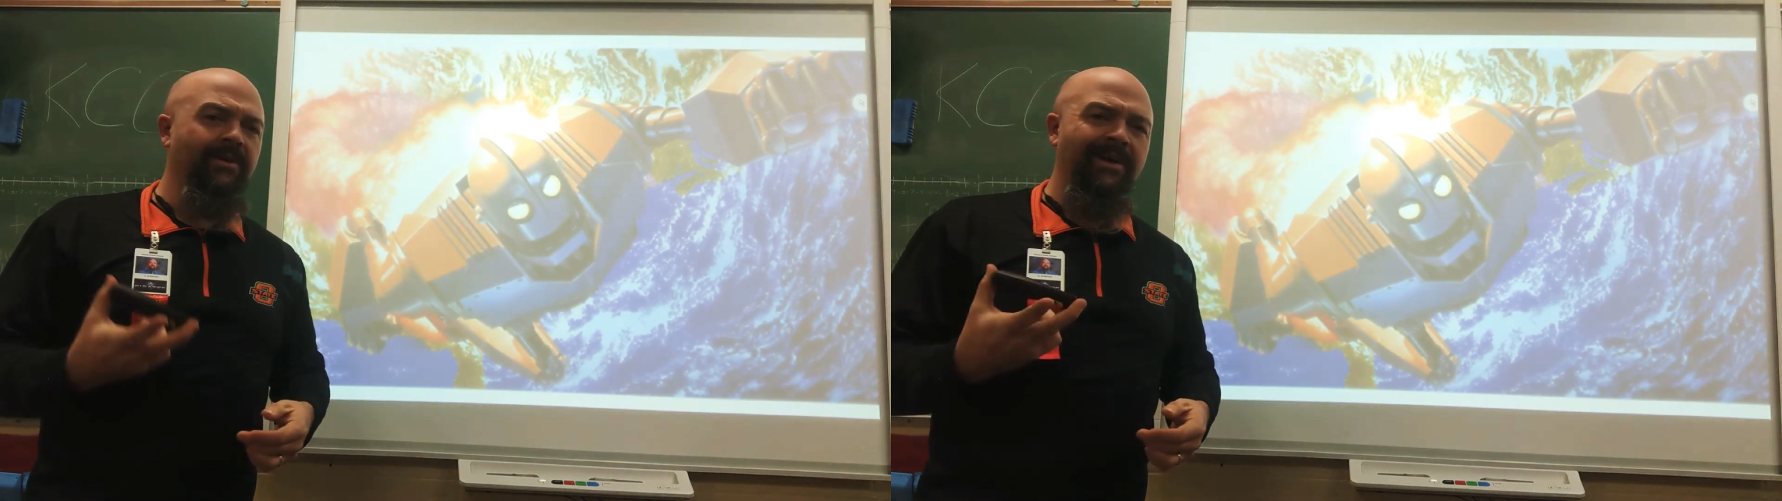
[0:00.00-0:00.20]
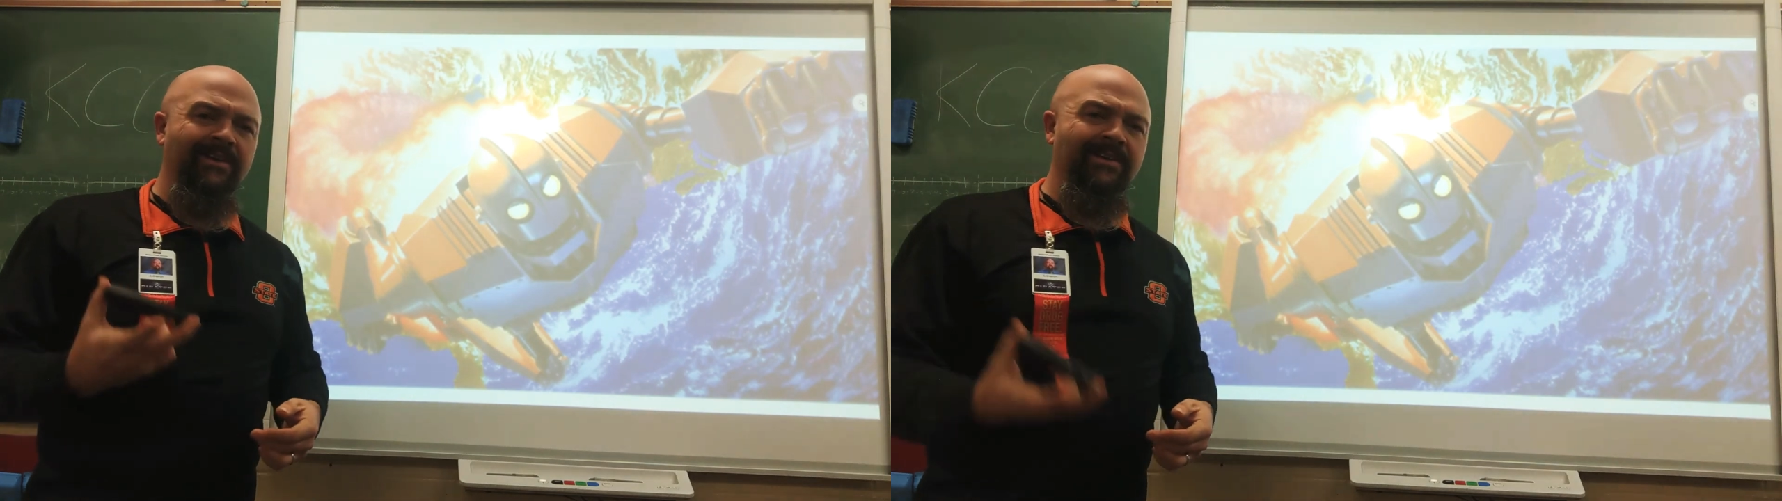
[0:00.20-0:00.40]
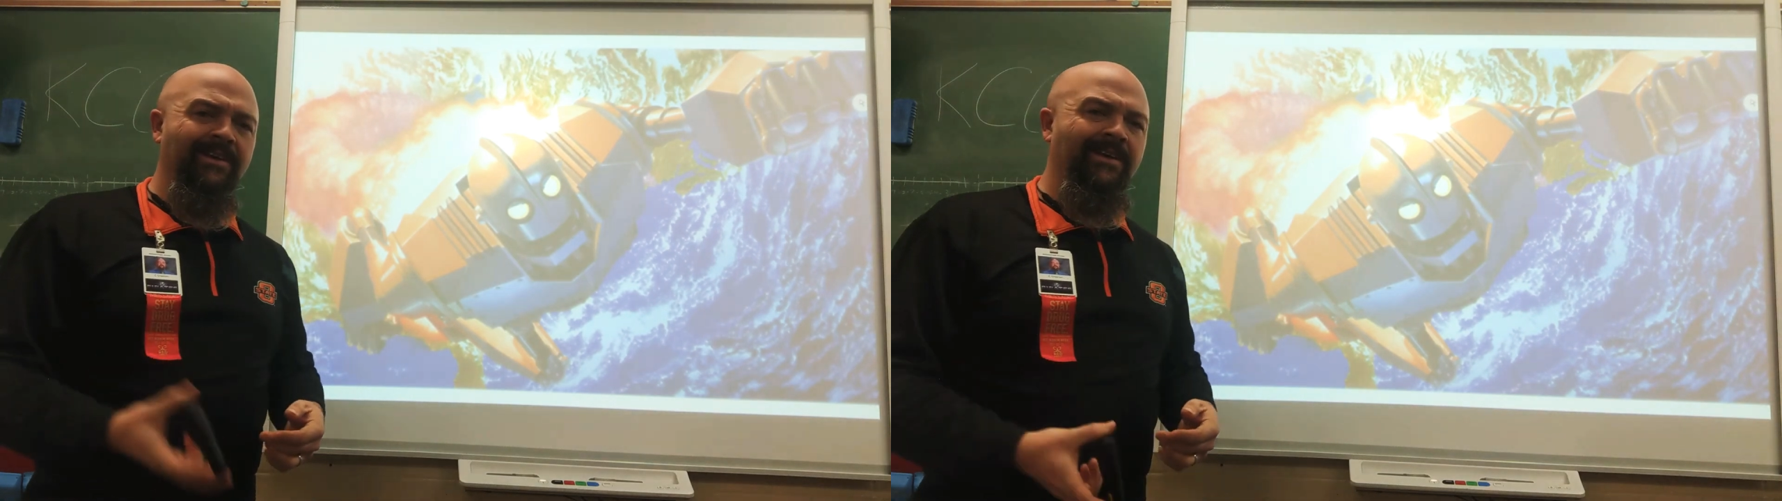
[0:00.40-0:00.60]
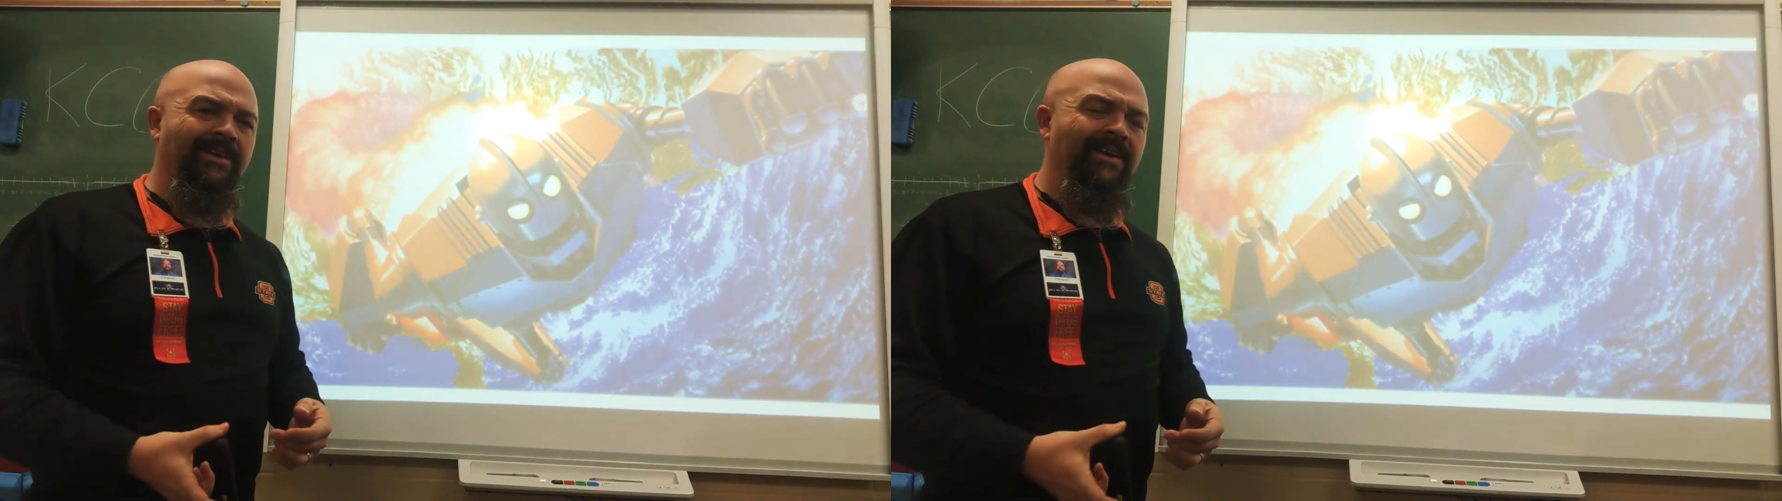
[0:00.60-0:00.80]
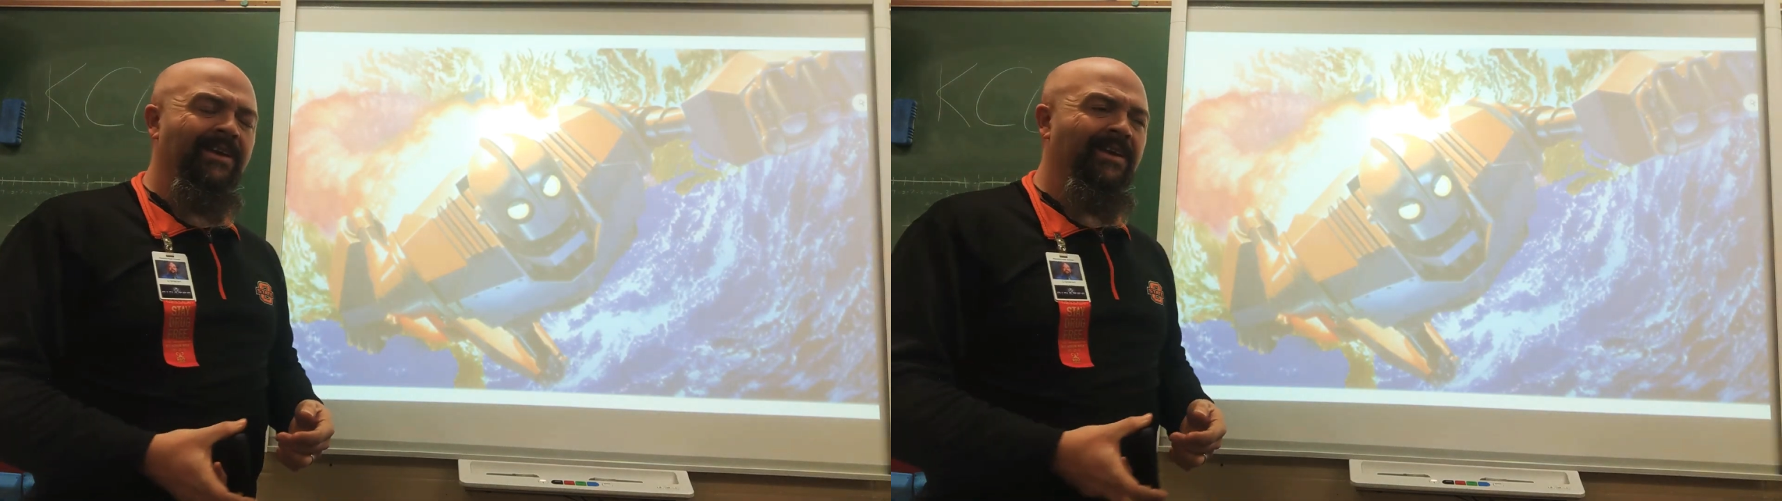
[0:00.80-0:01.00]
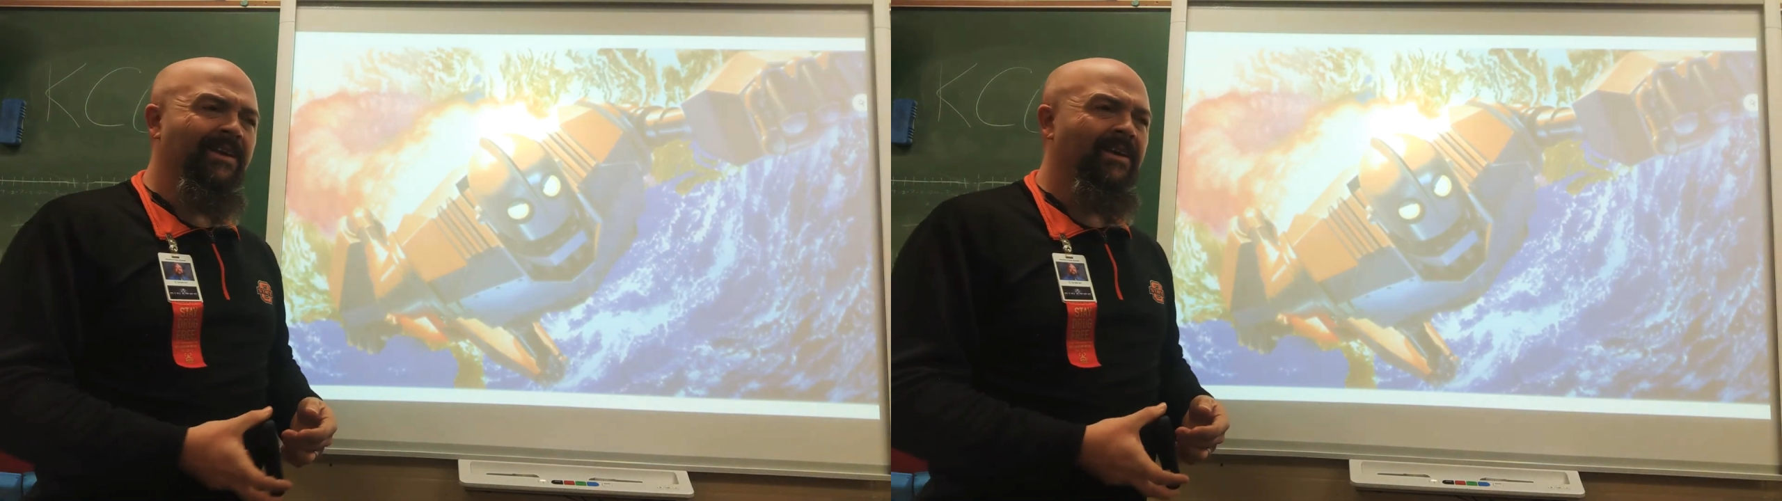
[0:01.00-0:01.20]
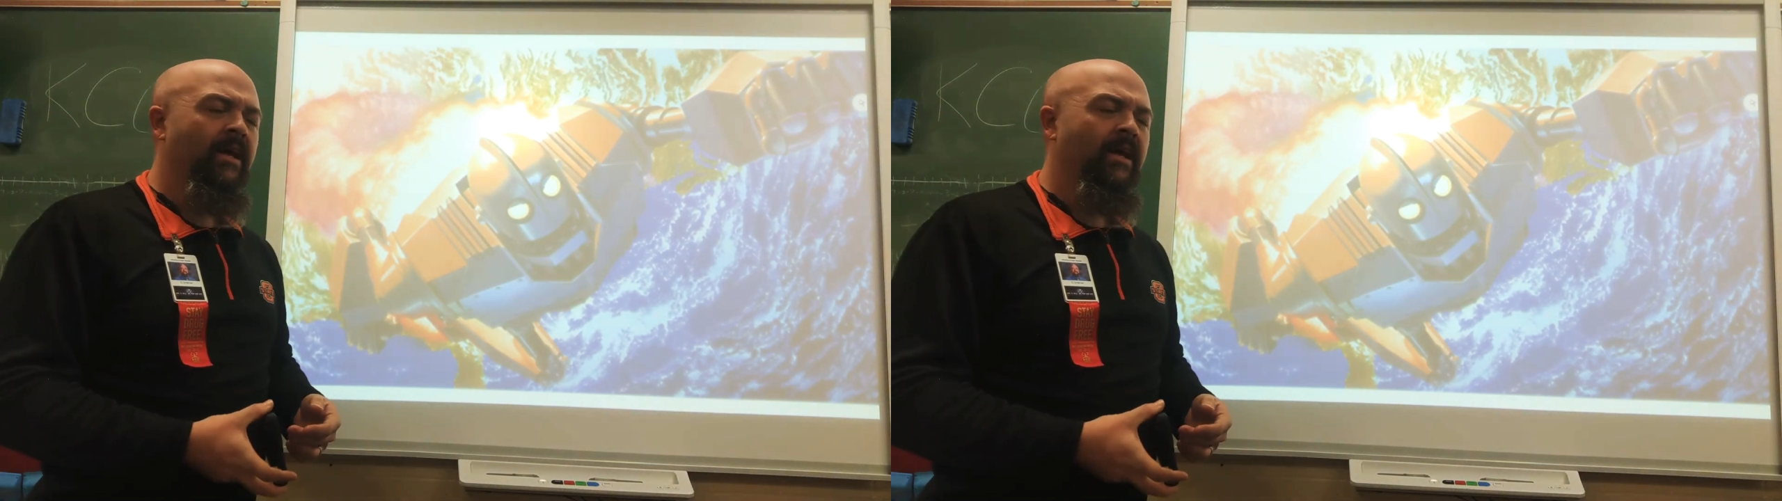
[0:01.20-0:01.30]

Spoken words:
got it taken in